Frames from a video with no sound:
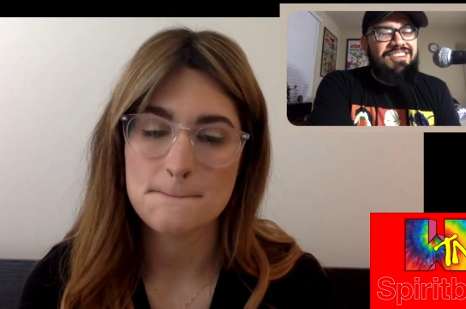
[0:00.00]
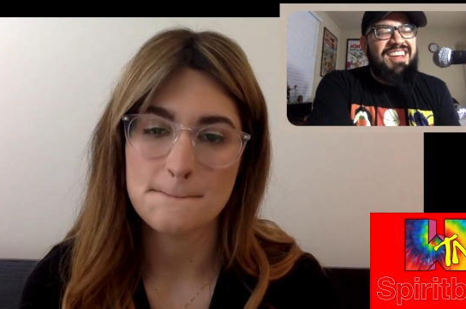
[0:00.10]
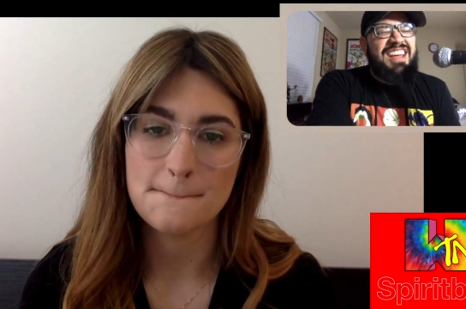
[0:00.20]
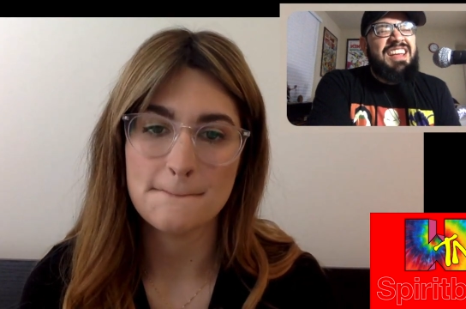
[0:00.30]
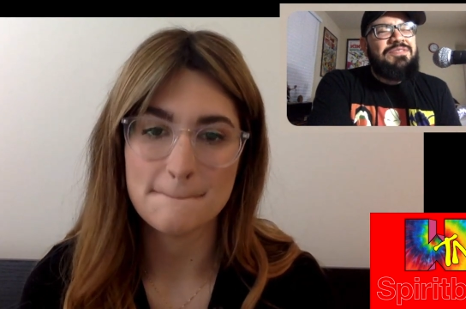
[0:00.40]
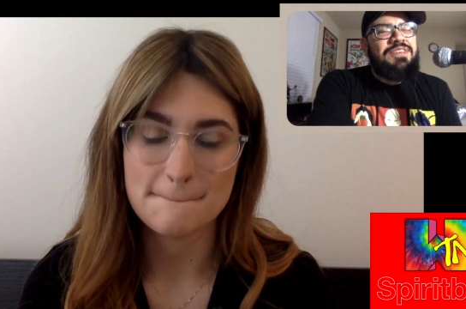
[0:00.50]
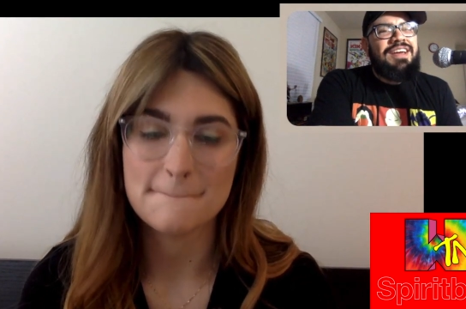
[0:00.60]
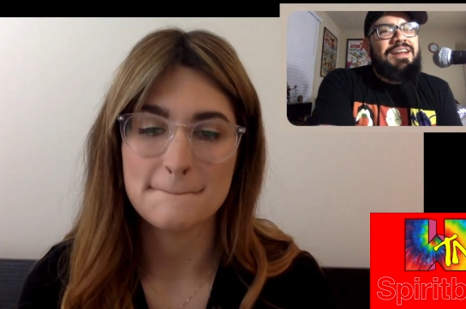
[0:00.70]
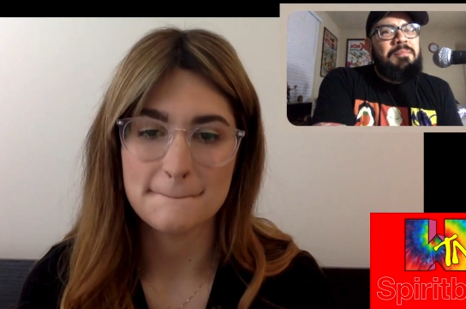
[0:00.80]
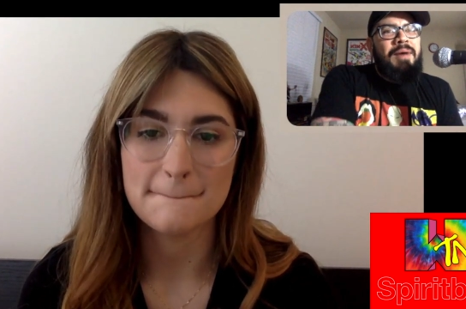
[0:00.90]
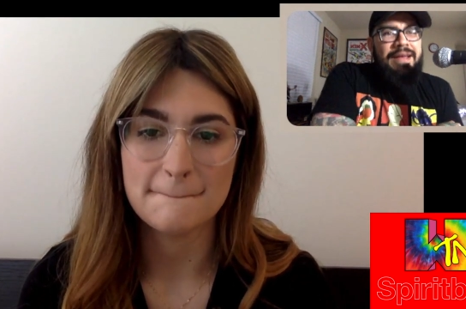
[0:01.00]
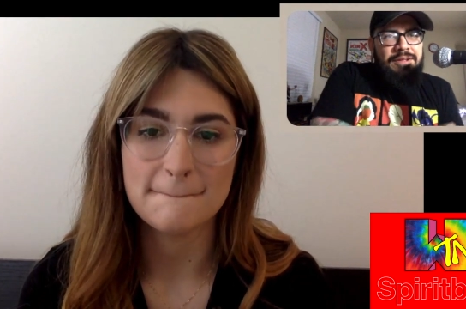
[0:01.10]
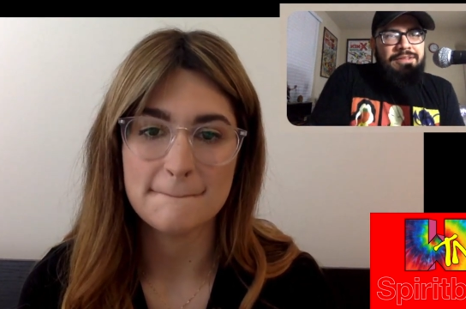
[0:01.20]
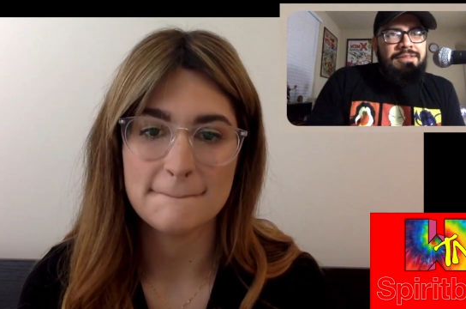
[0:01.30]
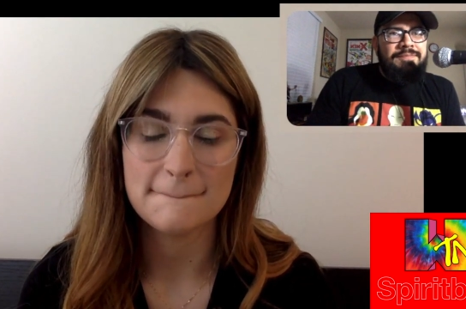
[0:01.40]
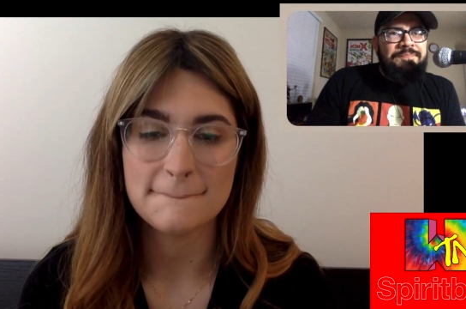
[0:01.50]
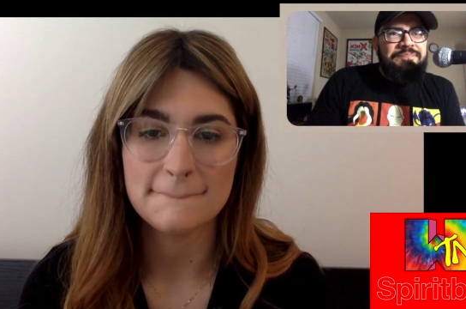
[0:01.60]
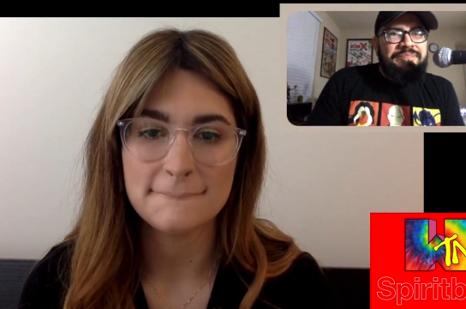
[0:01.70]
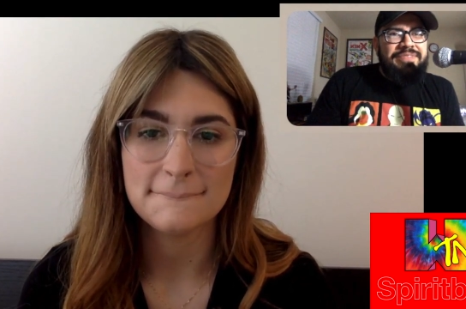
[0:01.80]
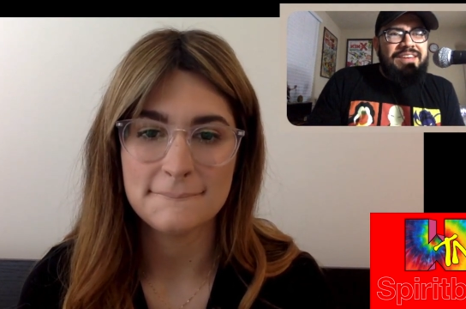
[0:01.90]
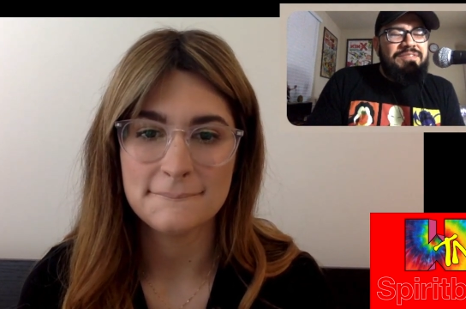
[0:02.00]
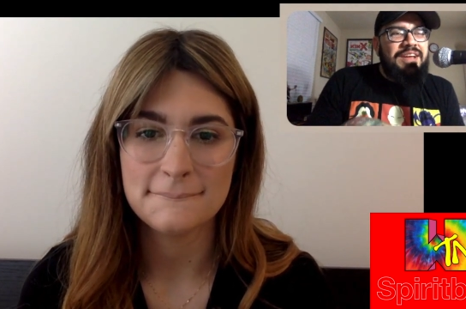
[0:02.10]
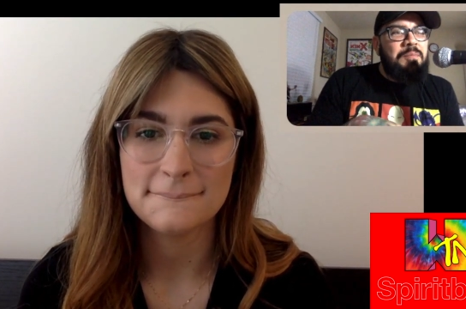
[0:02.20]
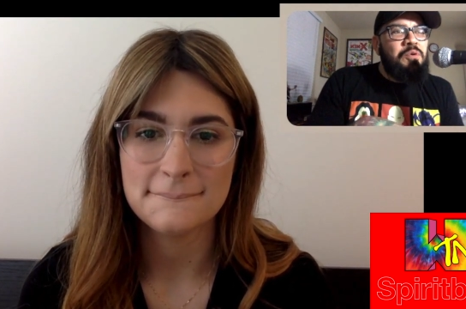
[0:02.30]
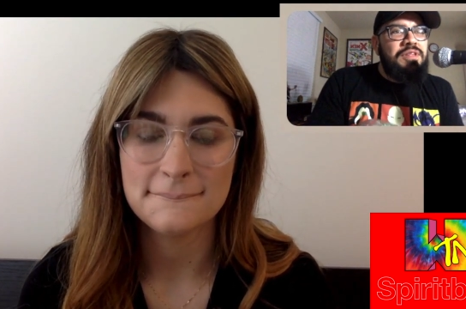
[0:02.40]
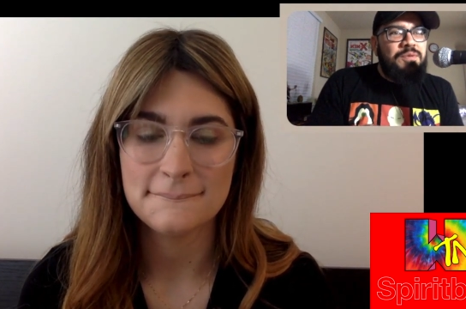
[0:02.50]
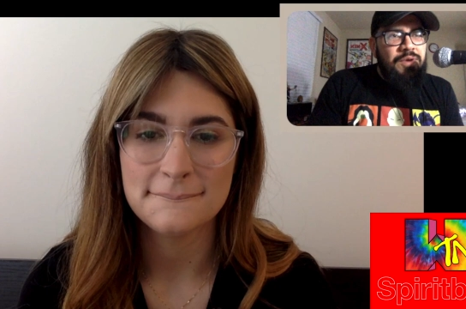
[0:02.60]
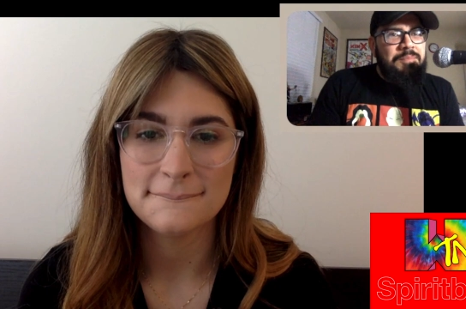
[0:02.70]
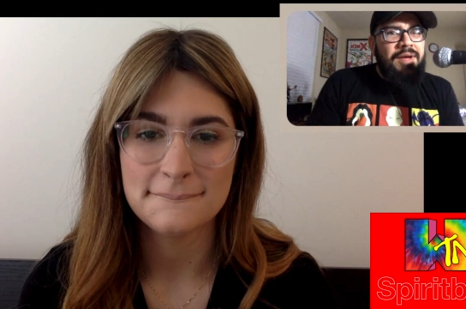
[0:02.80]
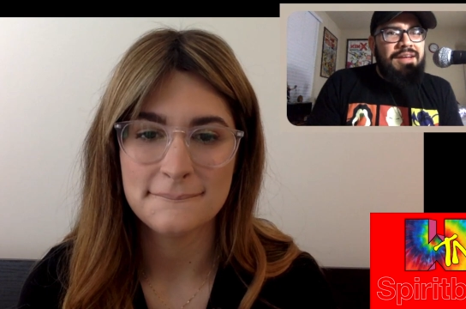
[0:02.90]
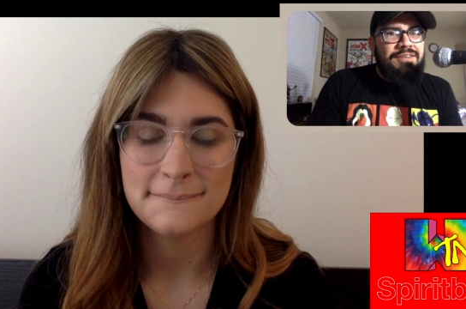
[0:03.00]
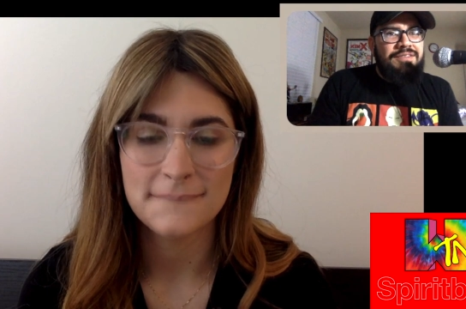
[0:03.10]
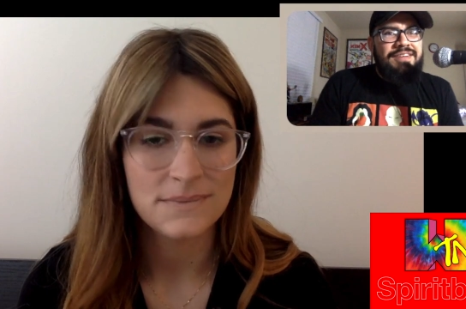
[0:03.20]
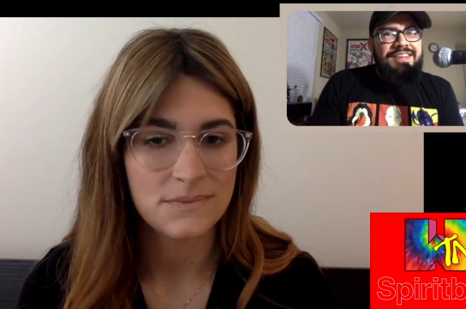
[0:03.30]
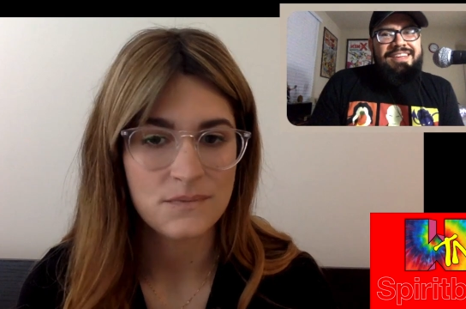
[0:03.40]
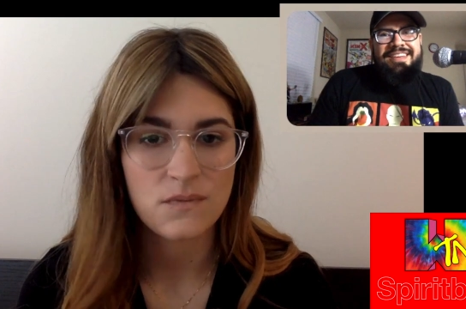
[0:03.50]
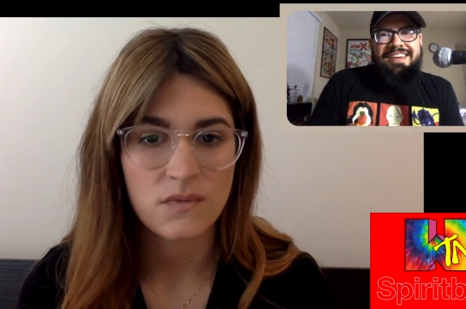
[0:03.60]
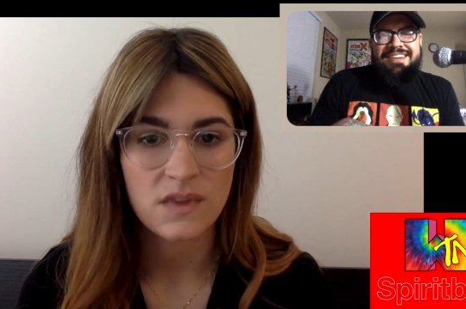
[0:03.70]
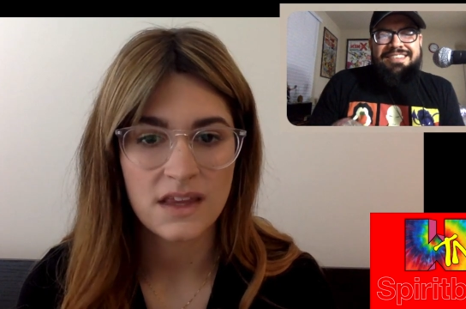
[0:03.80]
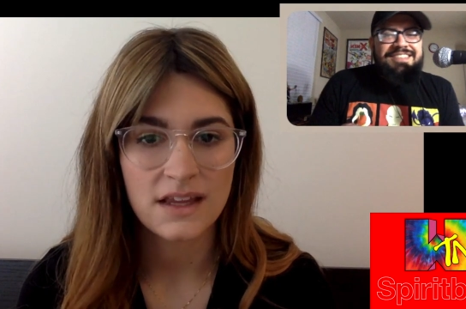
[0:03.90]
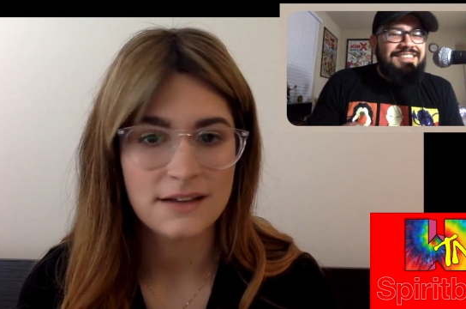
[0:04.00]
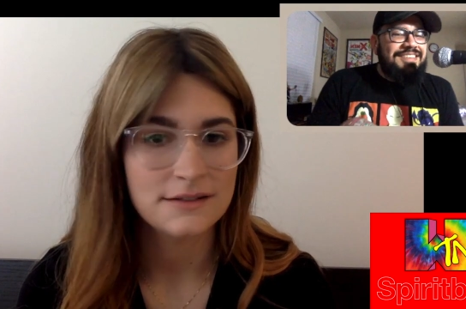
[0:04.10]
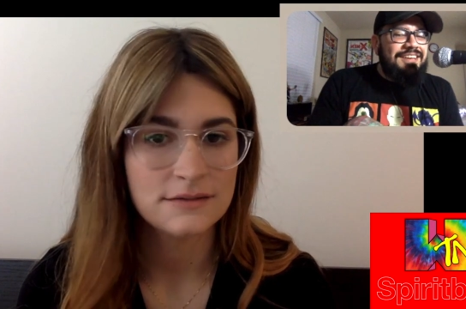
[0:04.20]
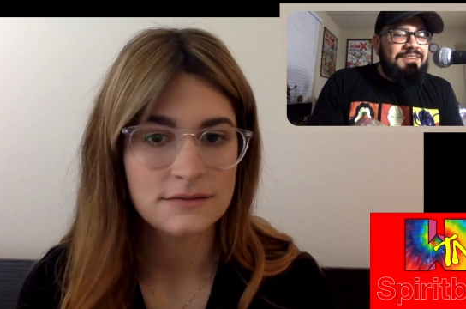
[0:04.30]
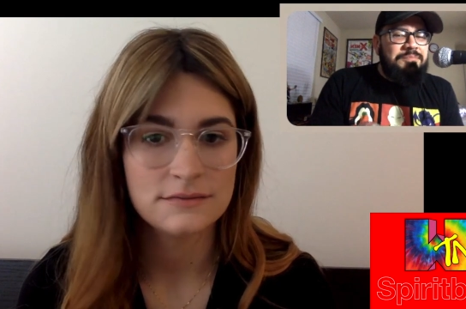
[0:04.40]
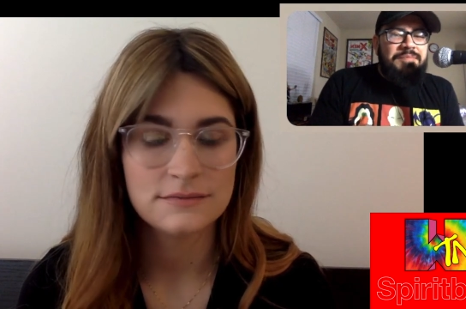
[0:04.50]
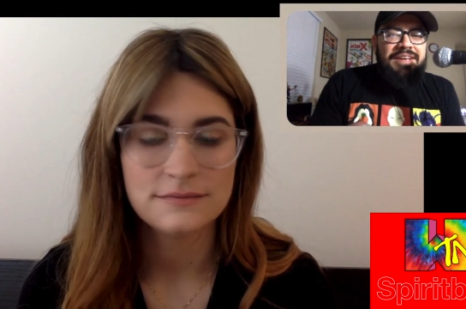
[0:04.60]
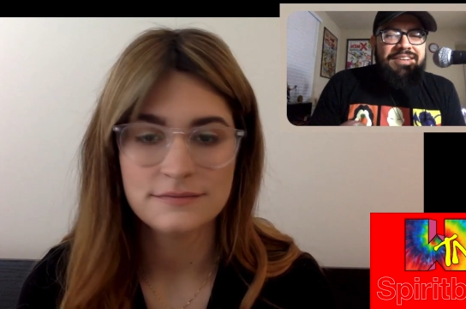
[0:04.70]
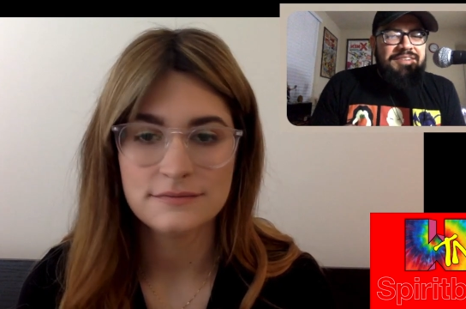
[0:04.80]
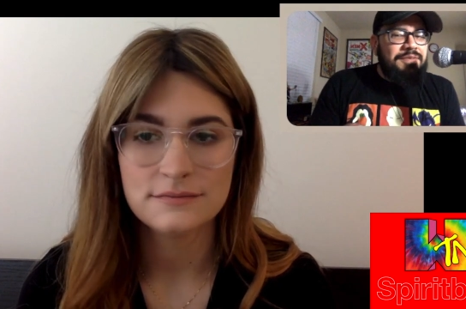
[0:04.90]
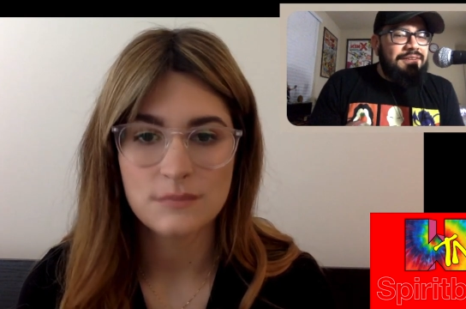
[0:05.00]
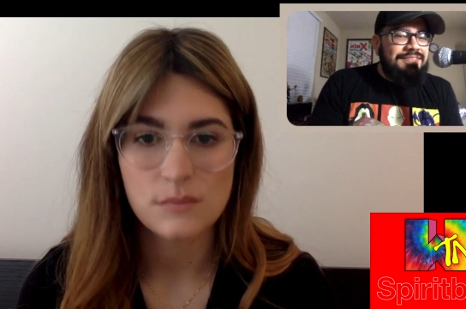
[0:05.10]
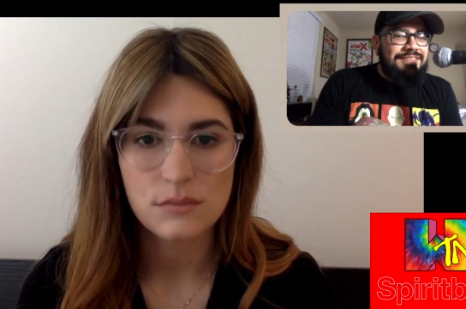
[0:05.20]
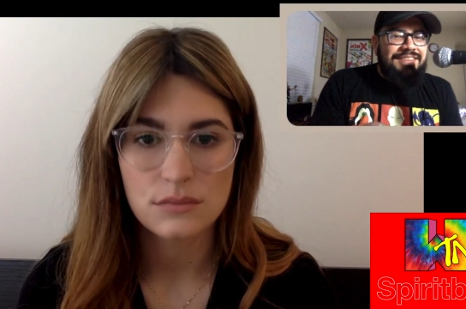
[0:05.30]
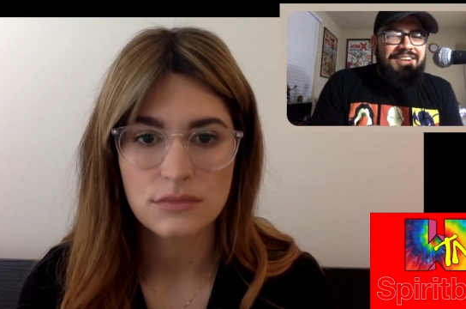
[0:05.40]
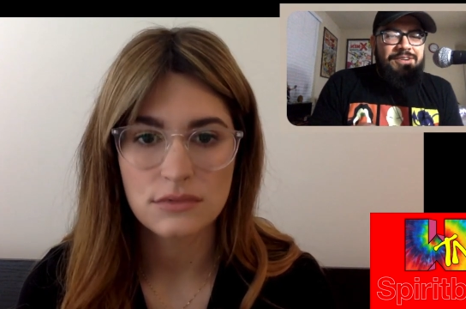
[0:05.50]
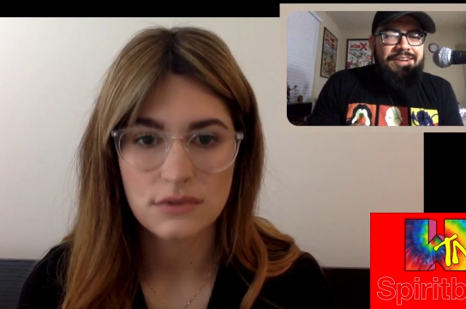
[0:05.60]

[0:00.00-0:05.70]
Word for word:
Speaker 1: You know, if you got a Michael, if you got more than one Michael, you gotta you gotta make a difference.